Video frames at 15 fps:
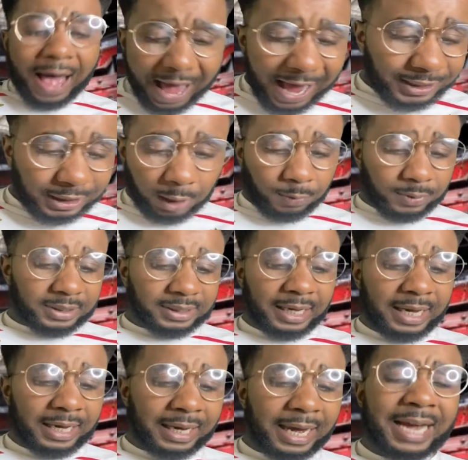As I was
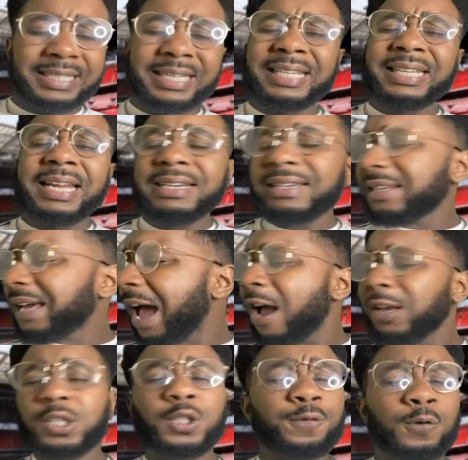saying, guys, and then
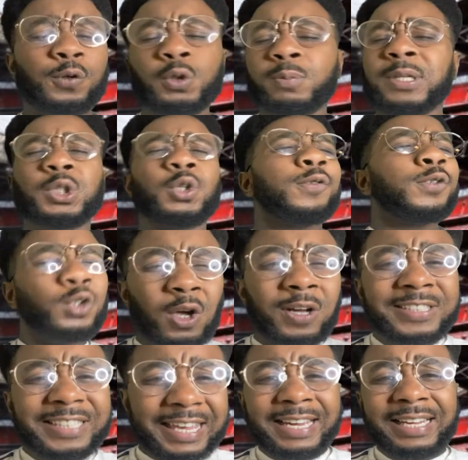I just thought to myself,
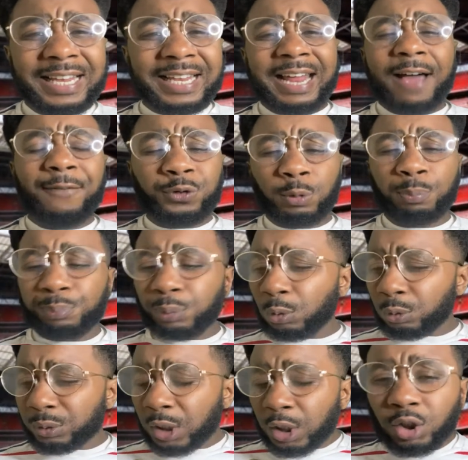does England have the
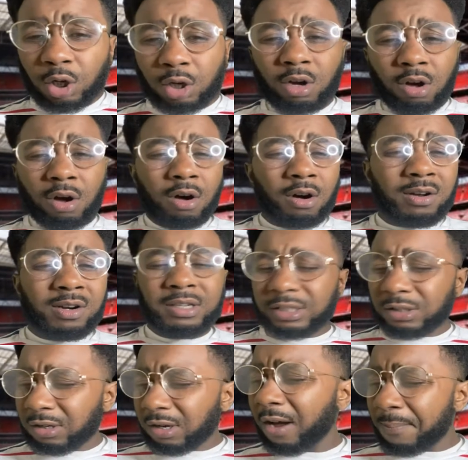balls, the
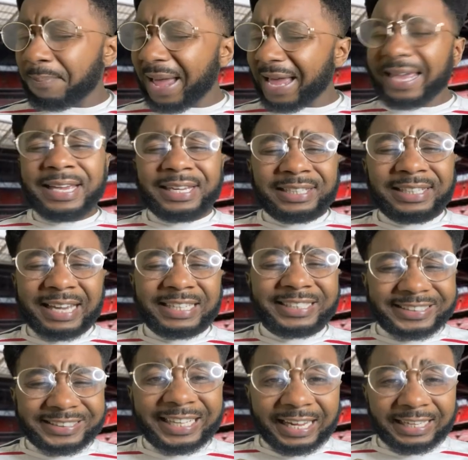cojones to come back?
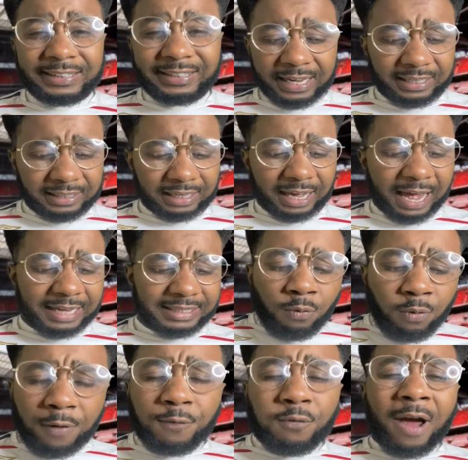Yes, they did, guys.
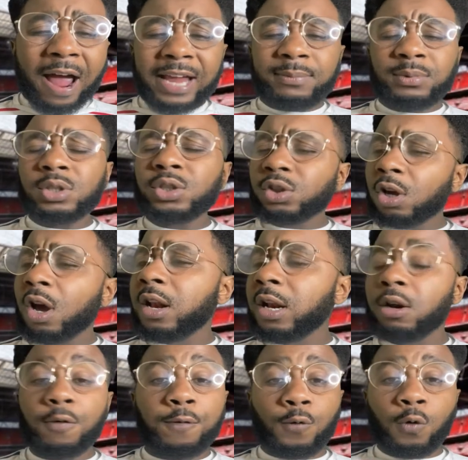With Raheem
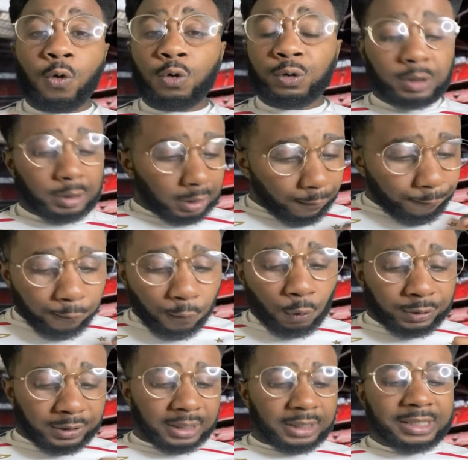Sterling, of course,
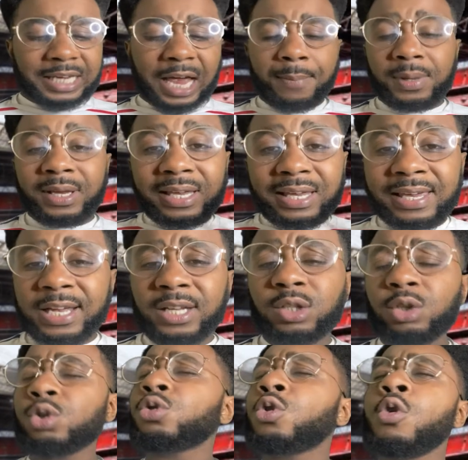forcing Simon Kier
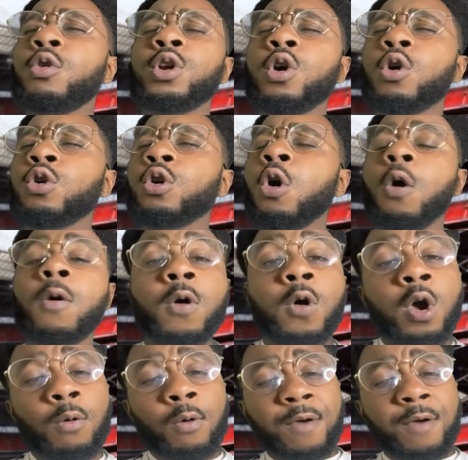to score an own goal.